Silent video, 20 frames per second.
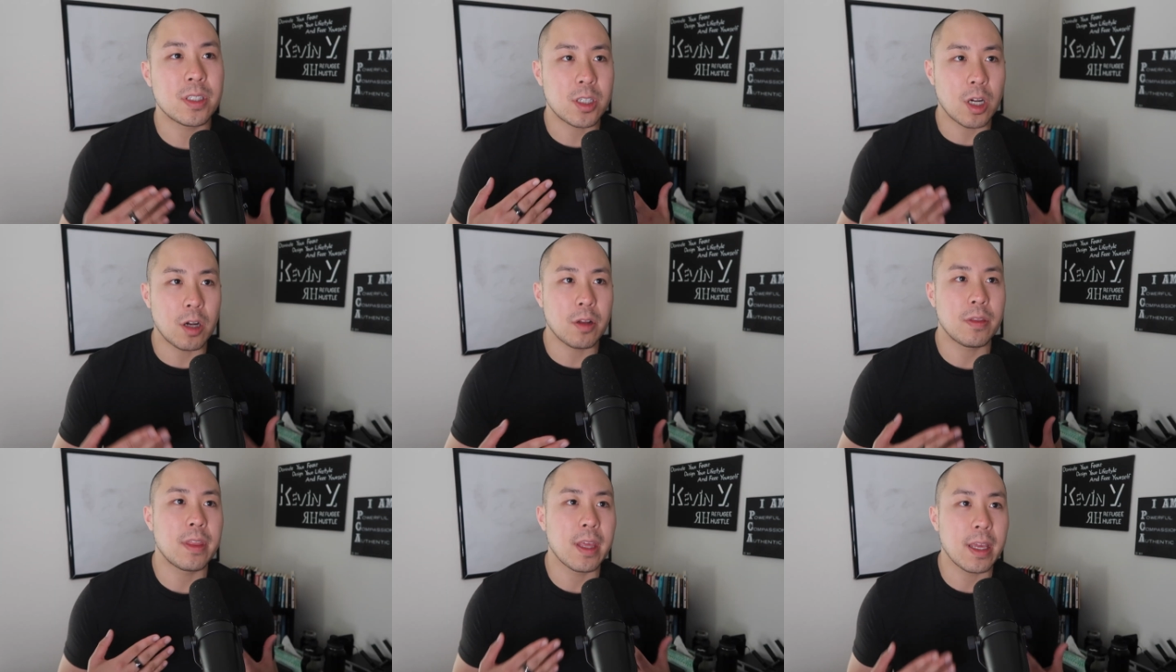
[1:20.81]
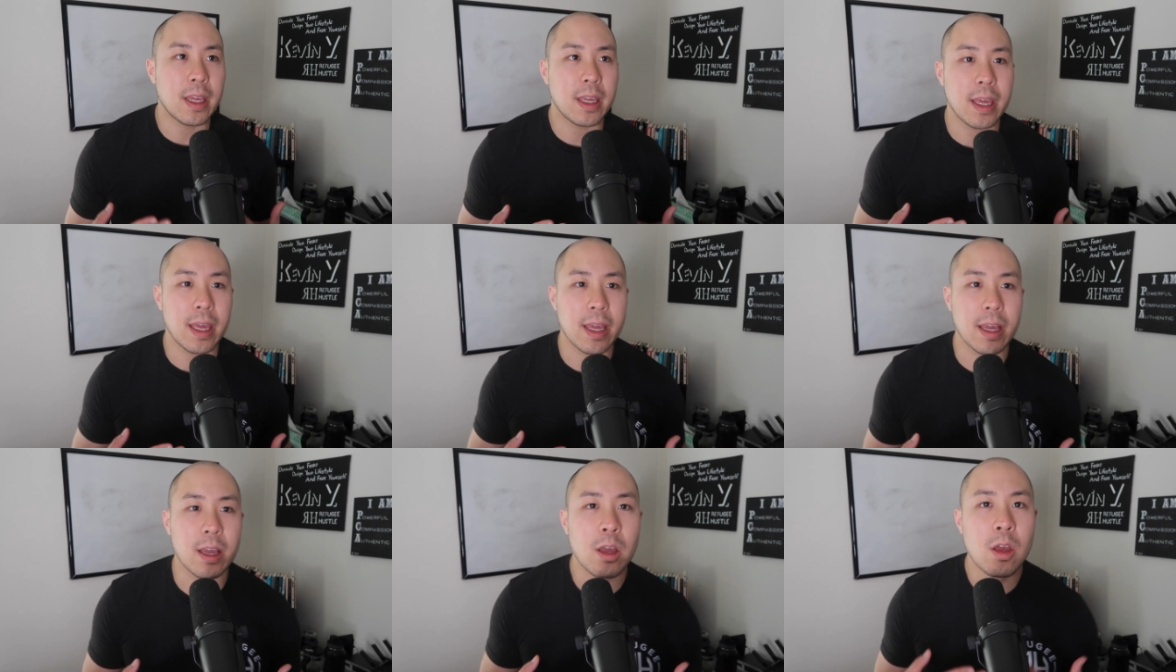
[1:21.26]
start
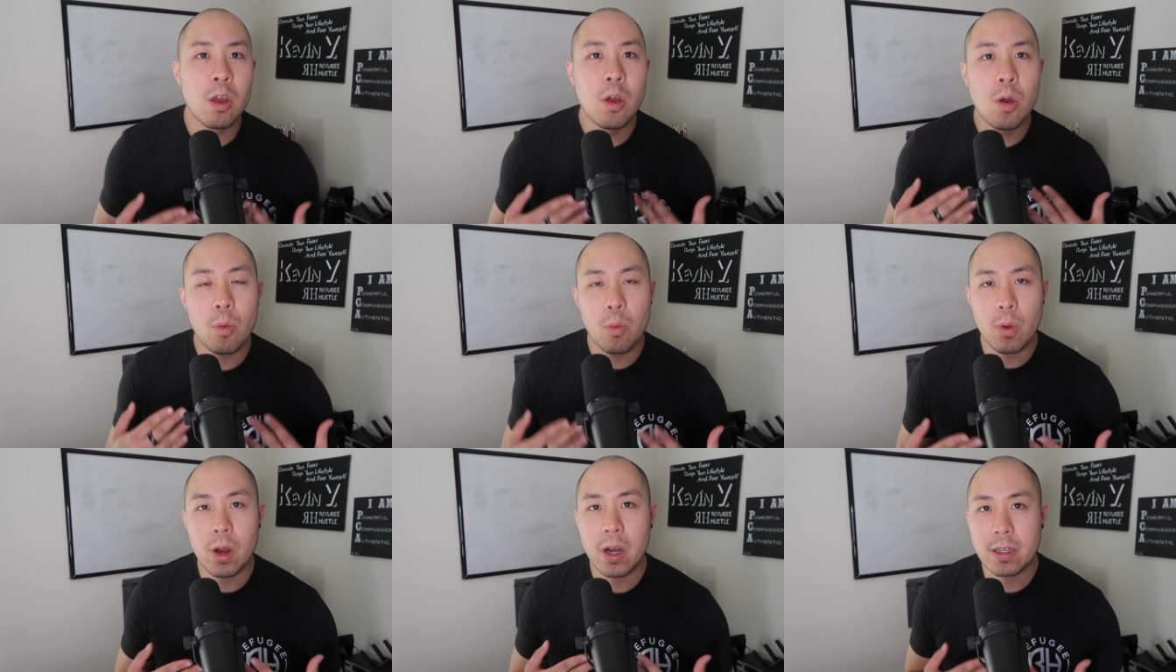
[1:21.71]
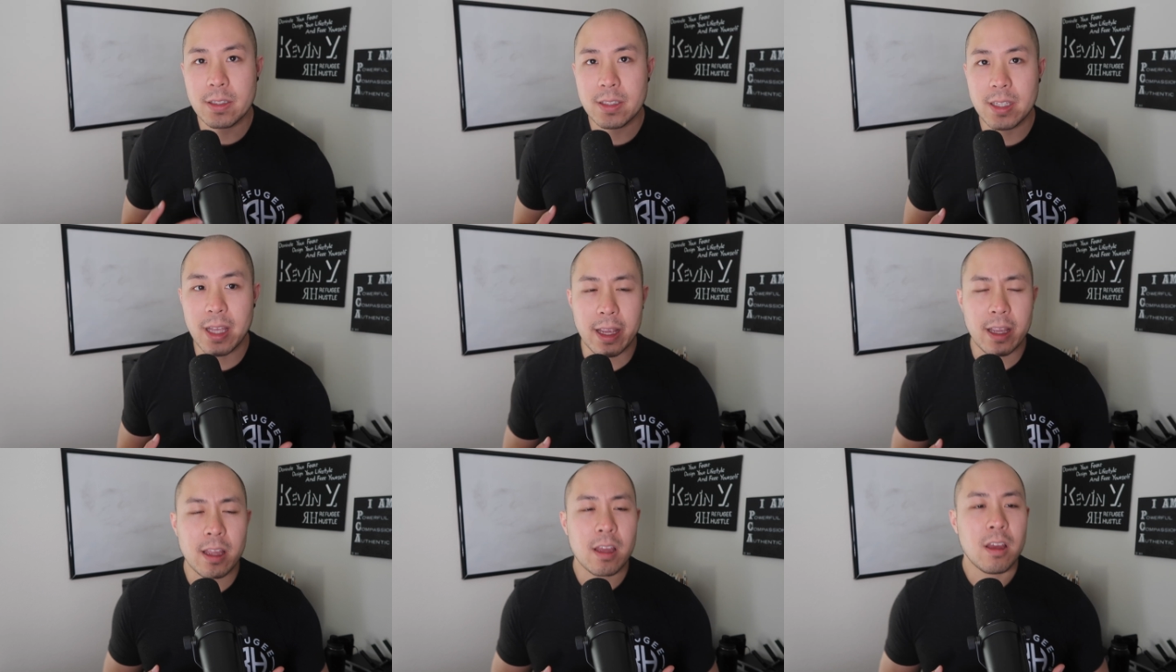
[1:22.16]
thinking where
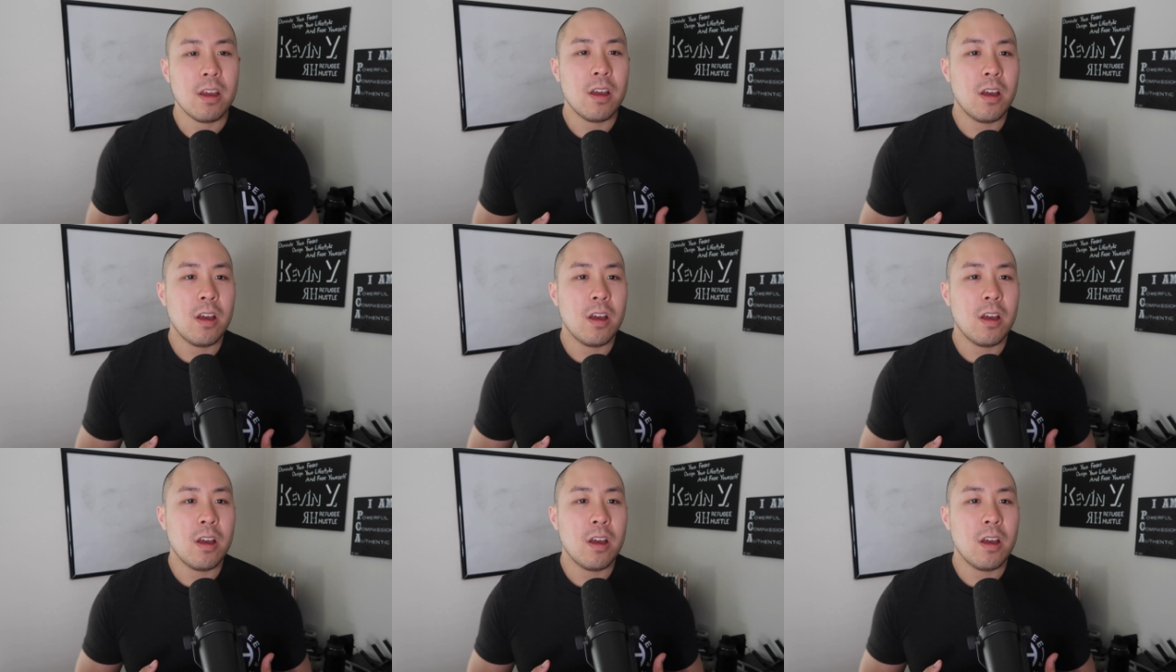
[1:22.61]
it's like,